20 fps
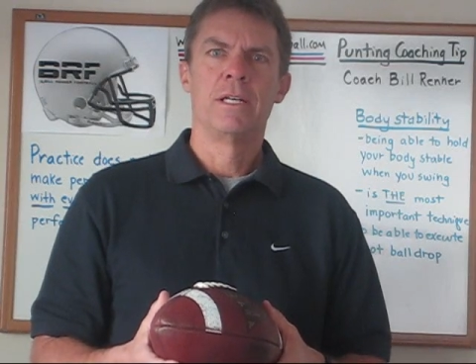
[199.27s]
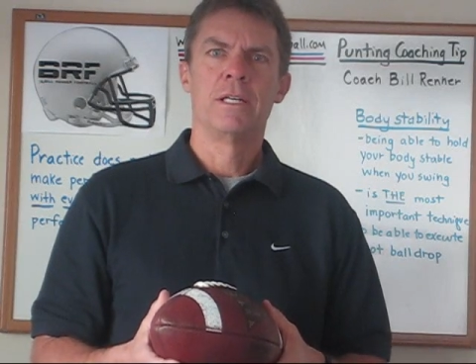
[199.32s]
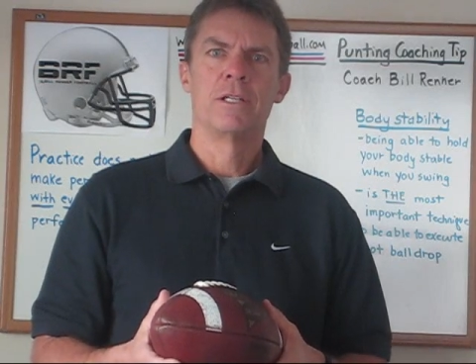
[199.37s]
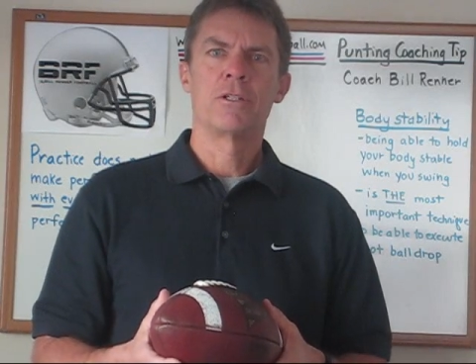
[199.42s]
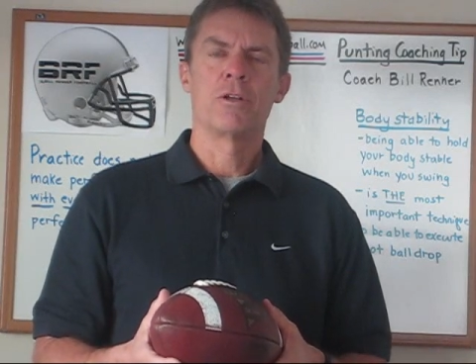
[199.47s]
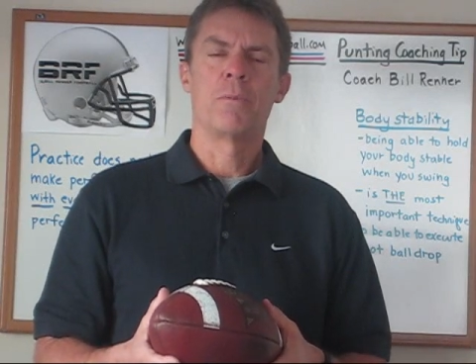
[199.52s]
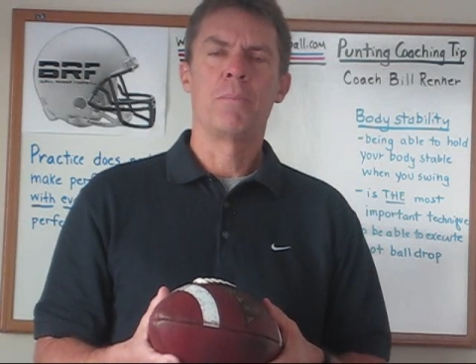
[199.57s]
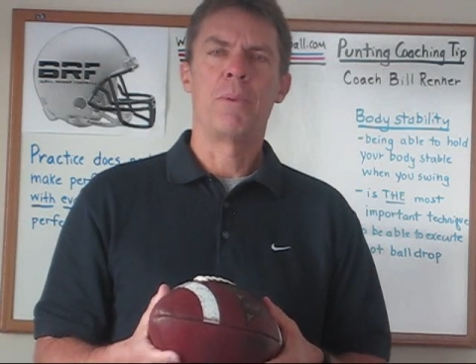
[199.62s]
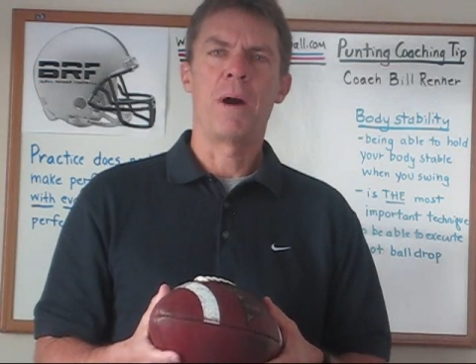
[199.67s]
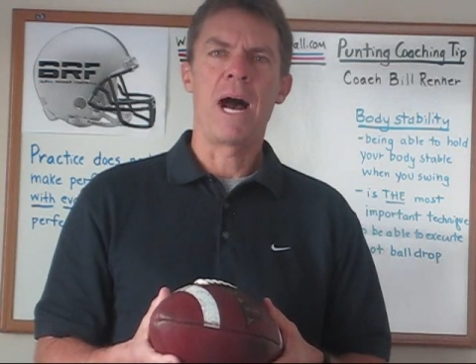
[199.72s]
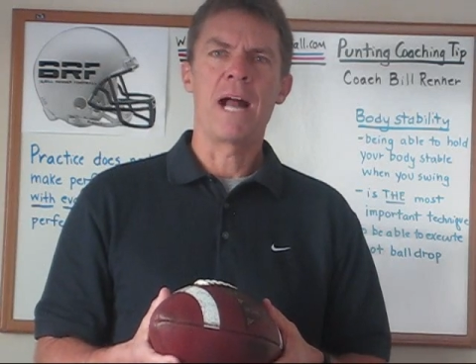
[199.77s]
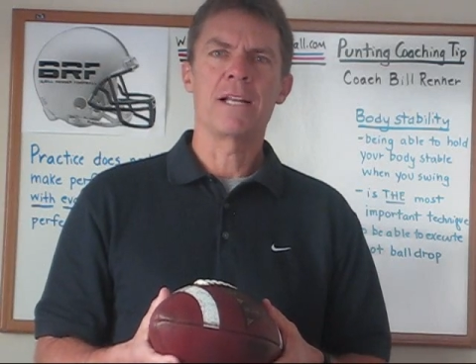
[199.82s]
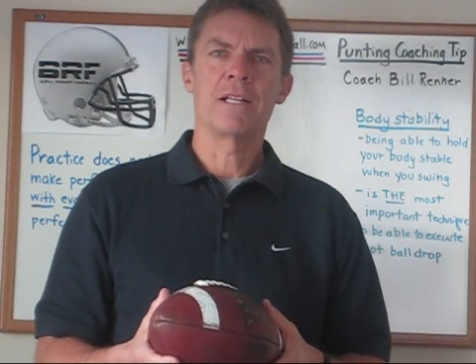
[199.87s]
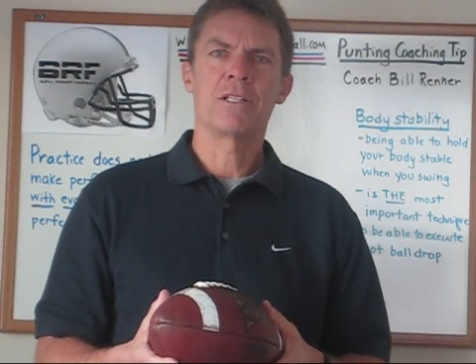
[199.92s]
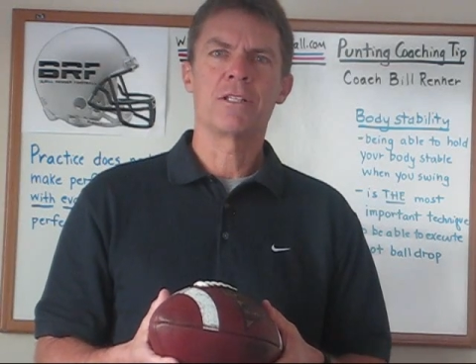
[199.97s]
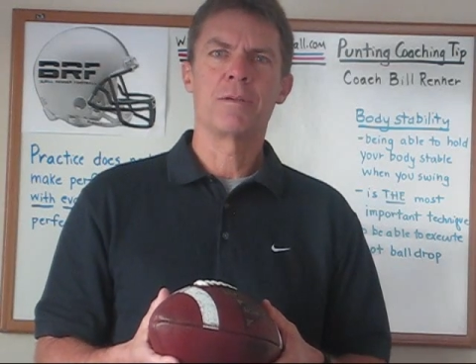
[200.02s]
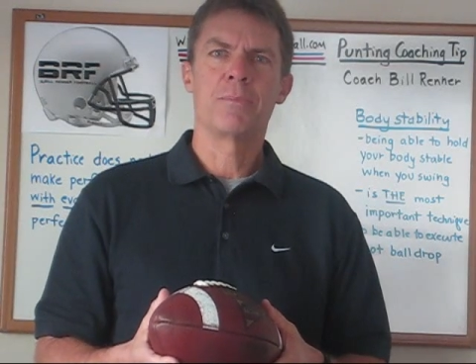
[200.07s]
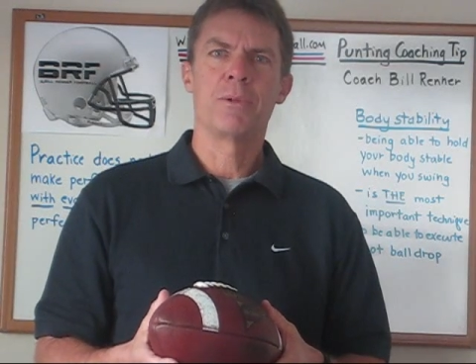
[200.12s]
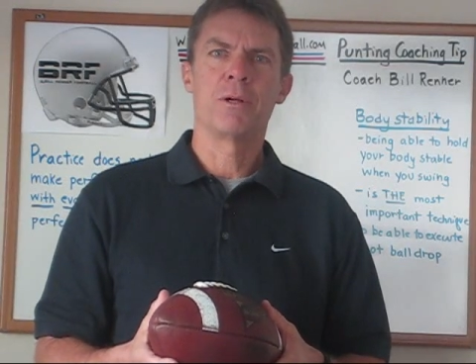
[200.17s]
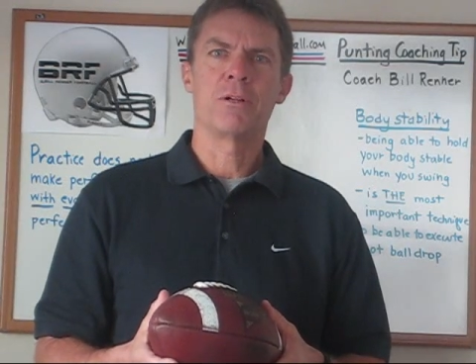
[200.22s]
So body
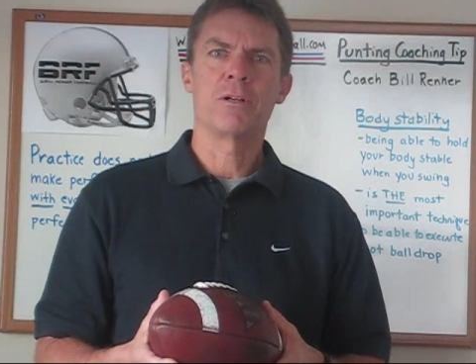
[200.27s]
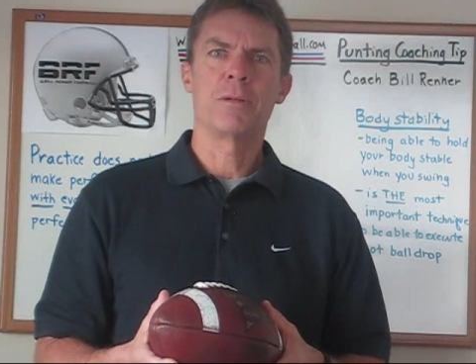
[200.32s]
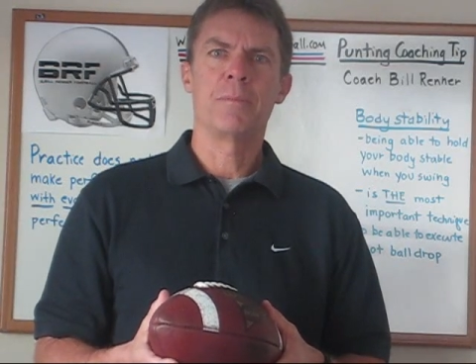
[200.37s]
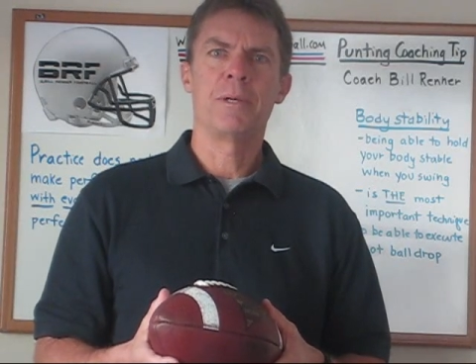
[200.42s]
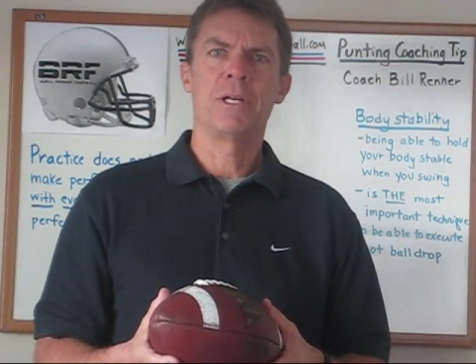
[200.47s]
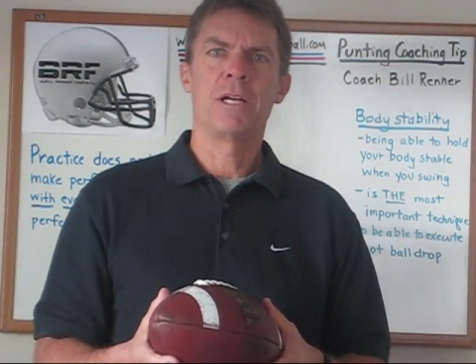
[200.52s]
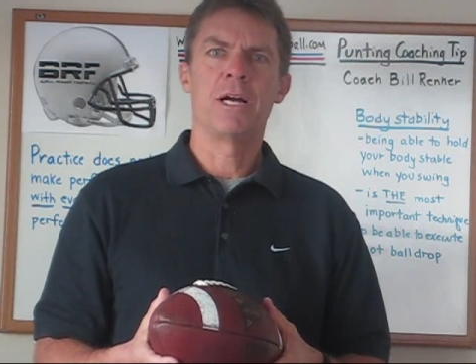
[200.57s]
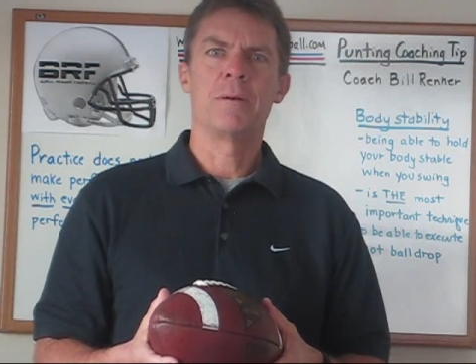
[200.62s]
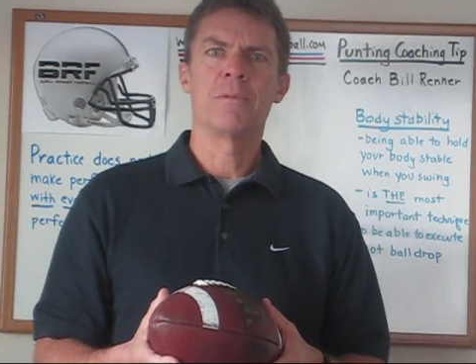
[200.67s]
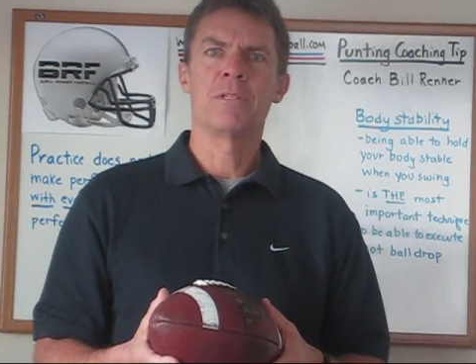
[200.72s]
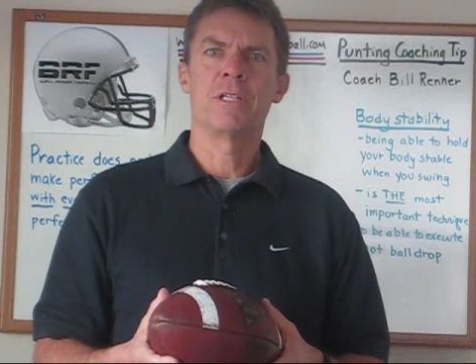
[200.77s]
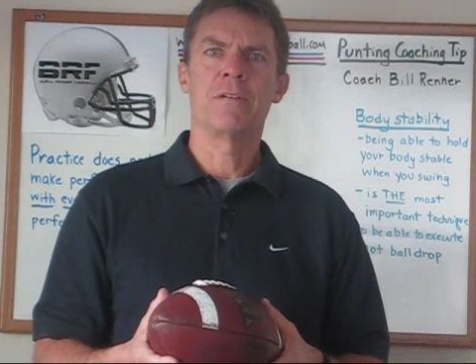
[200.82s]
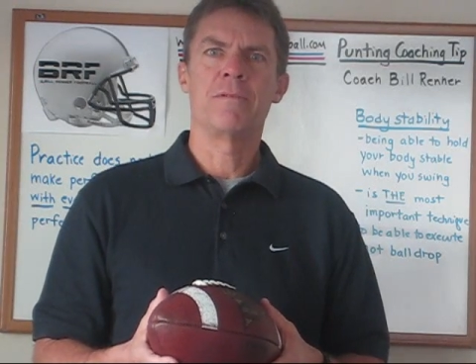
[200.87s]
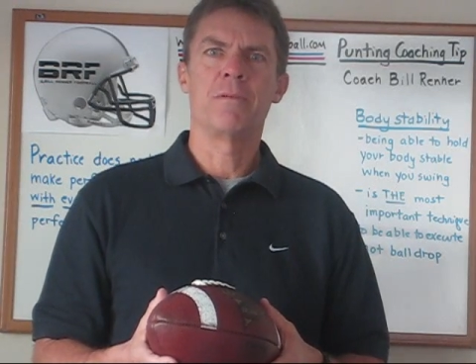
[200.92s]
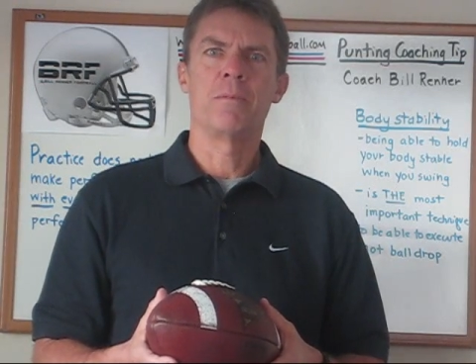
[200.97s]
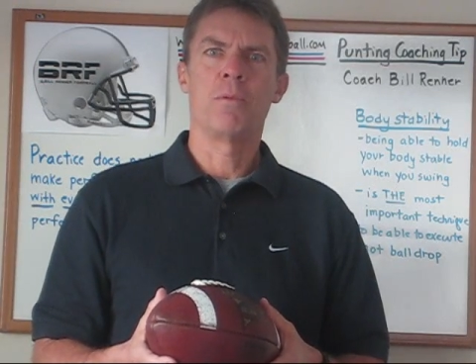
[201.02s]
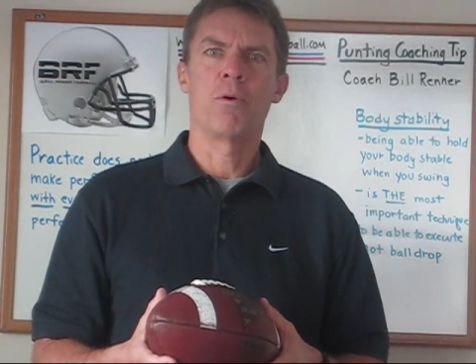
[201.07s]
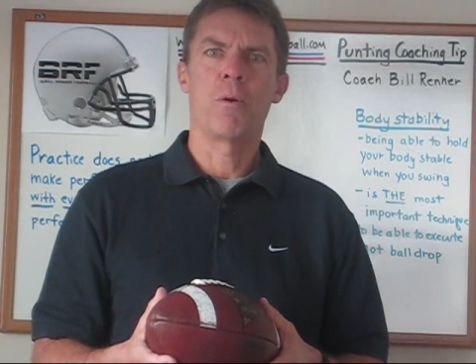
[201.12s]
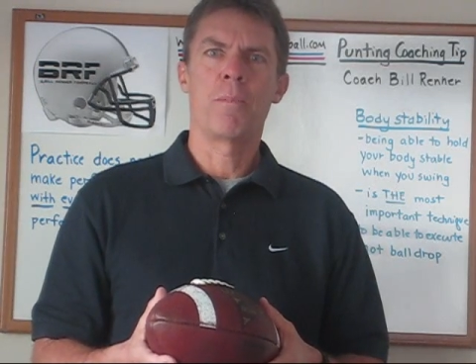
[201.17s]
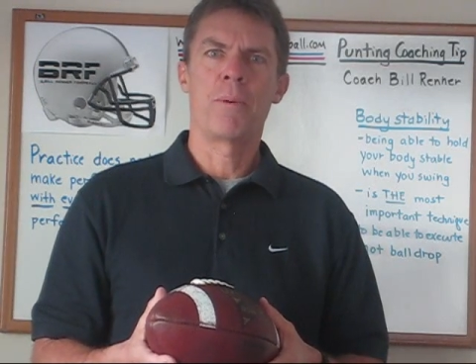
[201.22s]
stability becomes
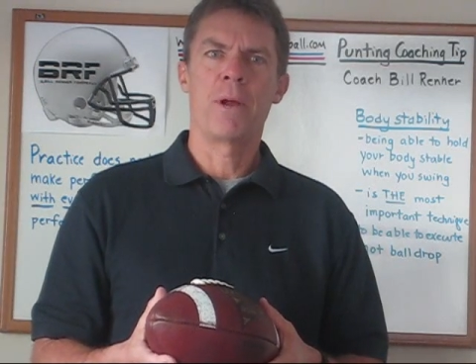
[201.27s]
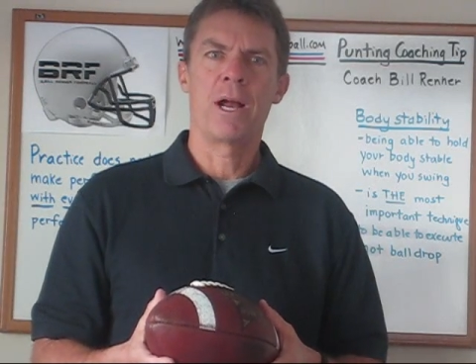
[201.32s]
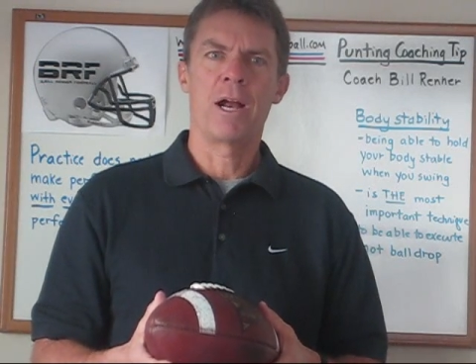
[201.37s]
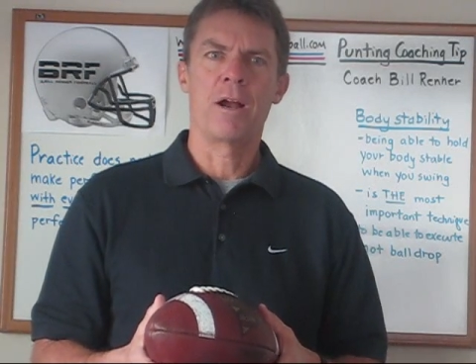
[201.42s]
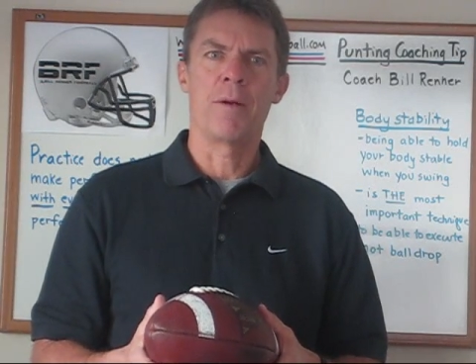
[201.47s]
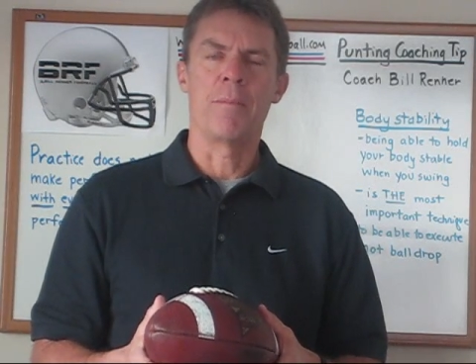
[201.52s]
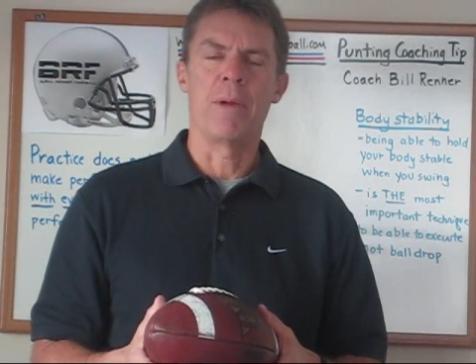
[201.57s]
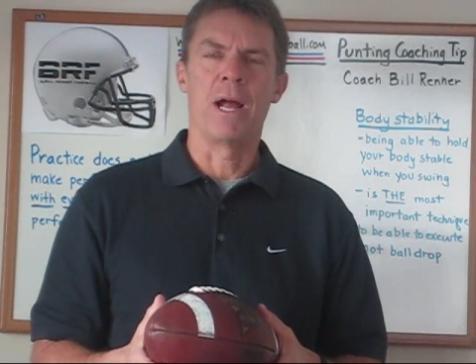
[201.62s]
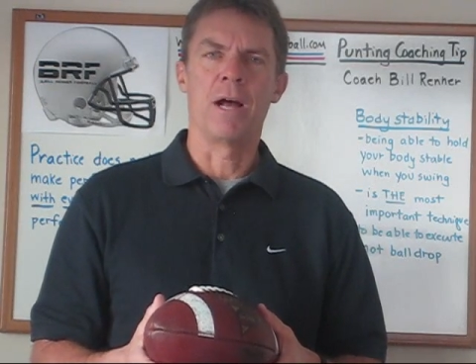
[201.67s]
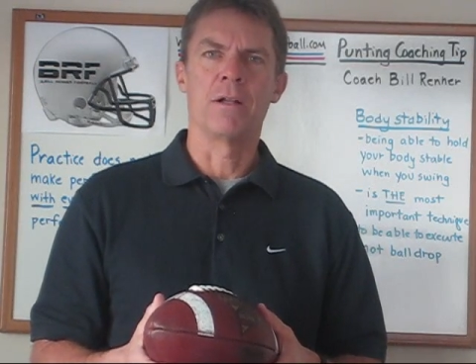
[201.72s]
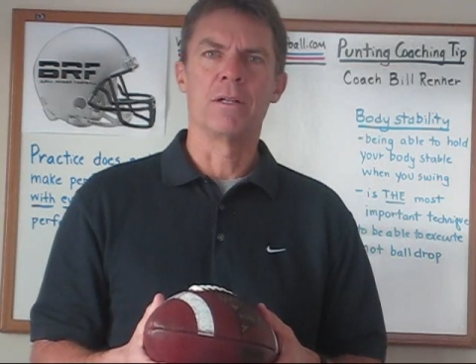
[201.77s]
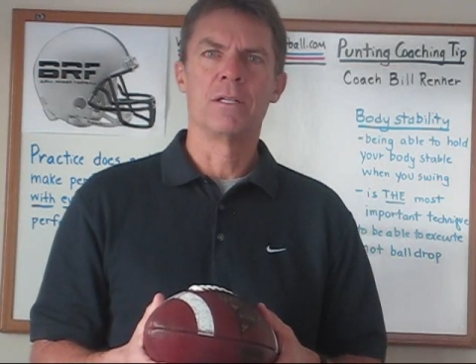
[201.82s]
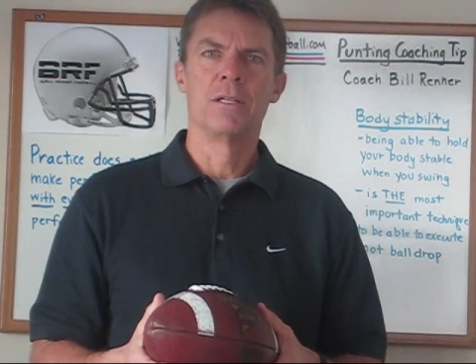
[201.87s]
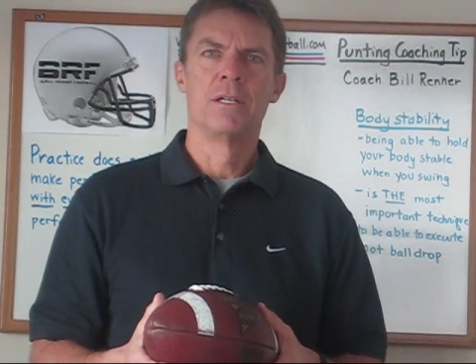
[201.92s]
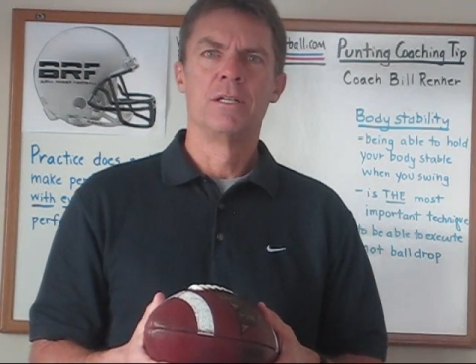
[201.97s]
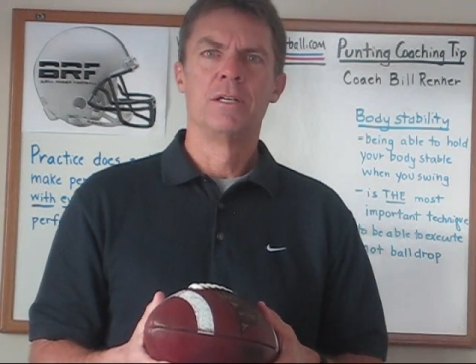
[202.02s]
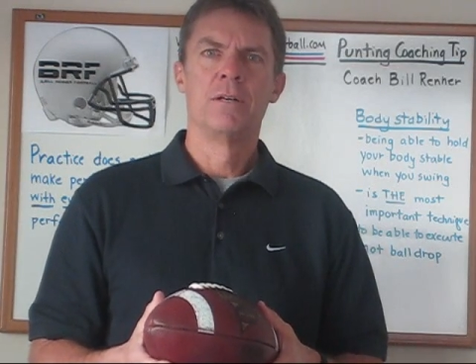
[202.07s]
even more paramount